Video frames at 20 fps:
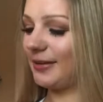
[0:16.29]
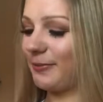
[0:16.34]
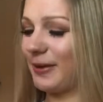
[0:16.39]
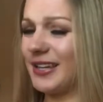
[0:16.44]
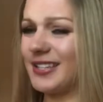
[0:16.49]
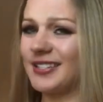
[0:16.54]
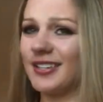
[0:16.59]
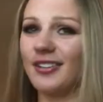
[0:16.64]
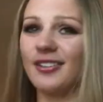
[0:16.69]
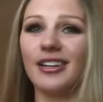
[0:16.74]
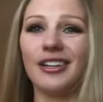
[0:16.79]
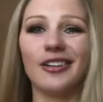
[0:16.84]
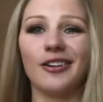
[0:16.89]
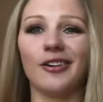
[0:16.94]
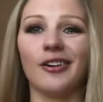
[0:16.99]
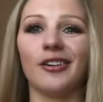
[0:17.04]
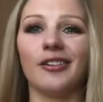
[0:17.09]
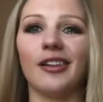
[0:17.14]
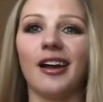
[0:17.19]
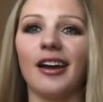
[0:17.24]
basically
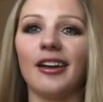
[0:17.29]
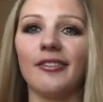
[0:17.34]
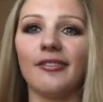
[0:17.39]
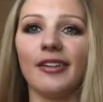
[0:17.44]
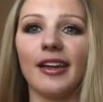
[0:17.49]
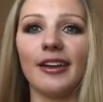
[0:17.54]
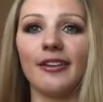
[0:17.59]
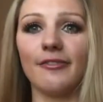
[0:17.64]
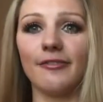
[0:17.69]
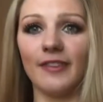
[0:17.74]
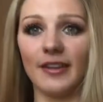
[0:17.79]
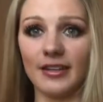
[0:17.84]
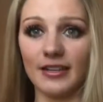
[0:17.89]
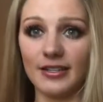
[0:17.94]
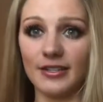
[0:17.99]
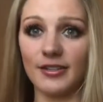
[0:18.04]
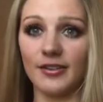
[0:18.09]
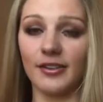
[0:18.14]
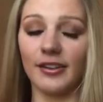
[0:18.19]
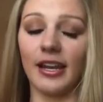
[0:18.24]
there are a lot of like
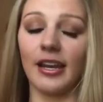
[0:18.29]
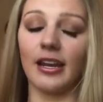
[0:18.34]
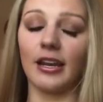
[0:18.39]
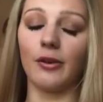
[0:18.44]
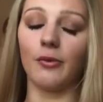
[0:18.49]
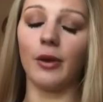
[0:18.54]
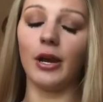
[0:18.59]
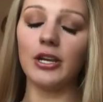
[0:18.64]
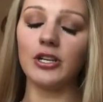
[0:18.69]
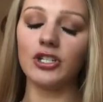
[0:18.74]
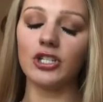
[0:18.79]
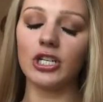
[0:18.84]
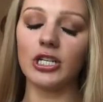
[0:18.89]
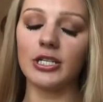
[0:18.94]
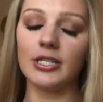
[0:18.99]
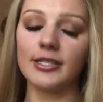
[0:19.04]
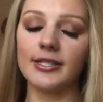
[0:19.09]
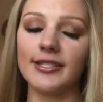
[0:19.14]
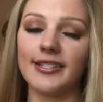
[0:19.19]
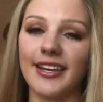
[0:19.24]
fitness related
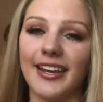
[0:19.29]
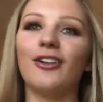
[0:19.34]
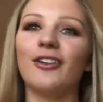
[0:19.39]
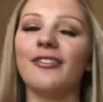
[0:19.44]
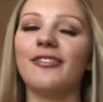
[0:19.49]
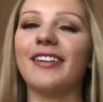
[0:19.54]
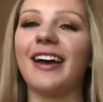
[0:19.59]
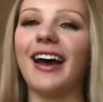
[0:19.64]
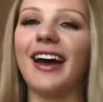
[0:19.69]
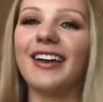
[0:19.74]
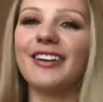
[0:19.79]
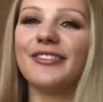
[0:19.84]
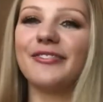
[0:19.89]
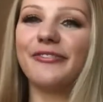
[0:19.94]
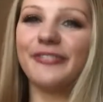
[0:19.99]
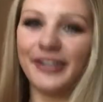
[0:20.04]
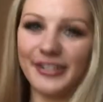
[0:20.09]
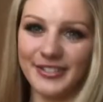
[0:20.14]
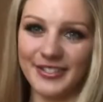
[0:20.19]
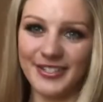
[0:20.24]
questions, all of that
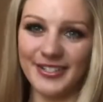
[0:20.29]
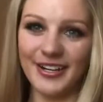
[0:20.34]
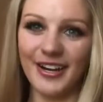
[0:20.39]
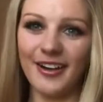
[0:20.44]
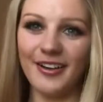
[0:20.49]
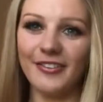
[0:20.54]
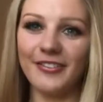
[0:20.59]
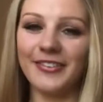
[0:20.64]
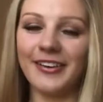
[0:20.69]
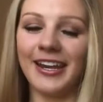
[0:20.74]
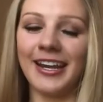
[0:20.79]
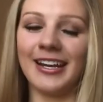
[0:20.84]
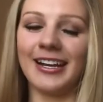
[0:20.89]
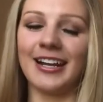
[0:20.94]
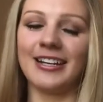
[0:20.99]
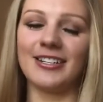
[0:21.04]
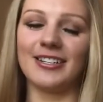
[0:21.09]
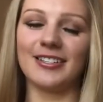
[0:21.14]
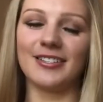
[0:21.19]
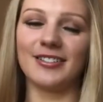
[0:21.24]
fun stuff, and
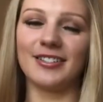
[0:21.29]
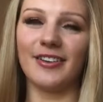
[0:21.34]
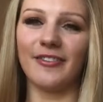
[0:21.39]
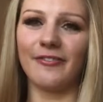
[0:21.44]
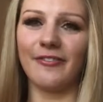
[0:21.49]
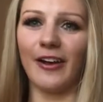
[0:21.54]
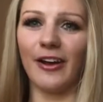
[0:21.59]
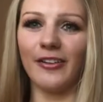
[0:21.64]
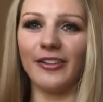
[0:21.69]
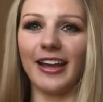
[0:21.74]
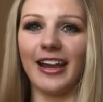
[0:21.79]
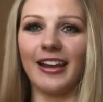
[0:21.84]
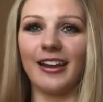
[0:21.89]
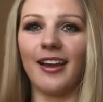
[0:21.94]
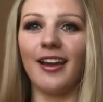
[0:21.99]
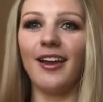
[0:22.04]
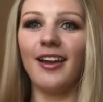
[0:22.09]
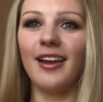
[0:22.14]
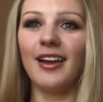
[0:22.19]
I just felt like